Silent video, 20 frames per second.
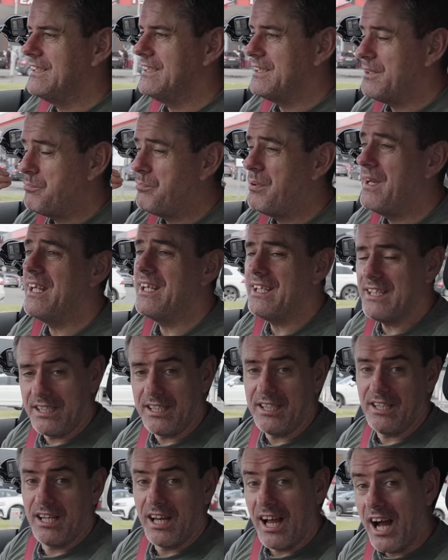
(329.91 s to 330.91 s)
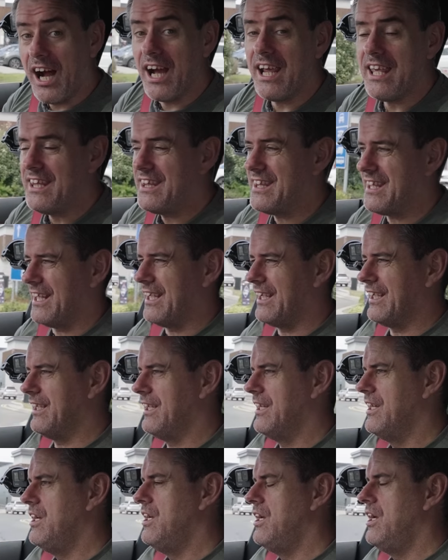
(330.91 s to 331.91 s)
the pinnacle, I think,
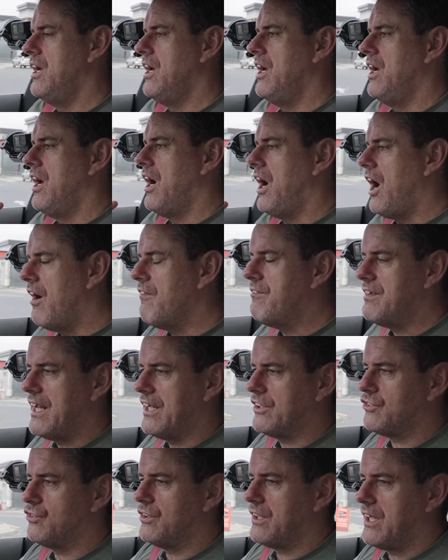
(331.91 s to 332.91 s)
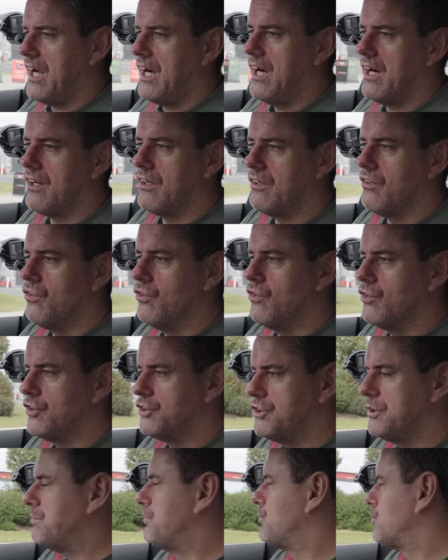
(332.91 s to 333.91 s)
of electric car
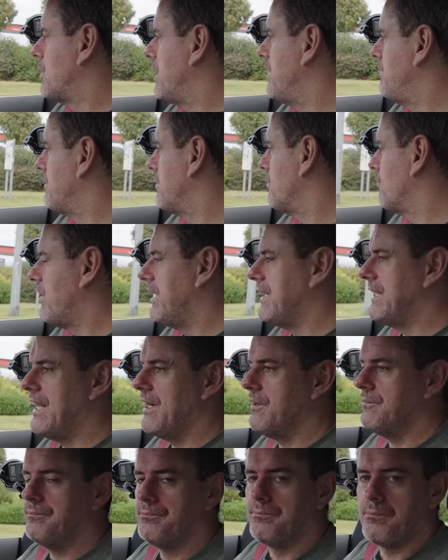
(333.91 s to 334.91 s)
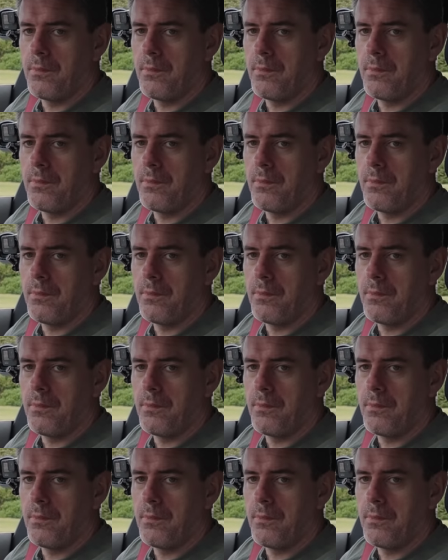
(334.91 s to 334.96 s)
ownership driving right now,